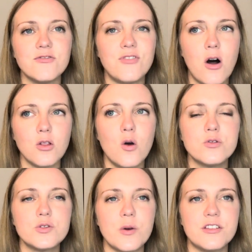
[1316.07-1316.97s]

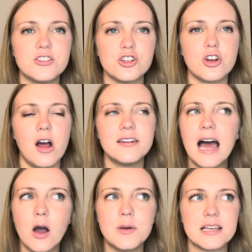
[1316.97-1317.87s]
follows with DeSean
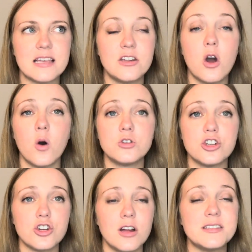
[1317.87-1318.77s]
now, because I know
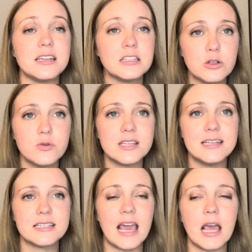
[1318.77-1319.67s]
DeSean did lose
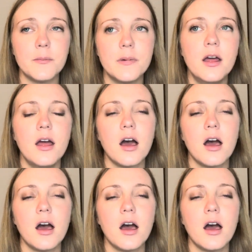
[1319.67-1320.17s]
his game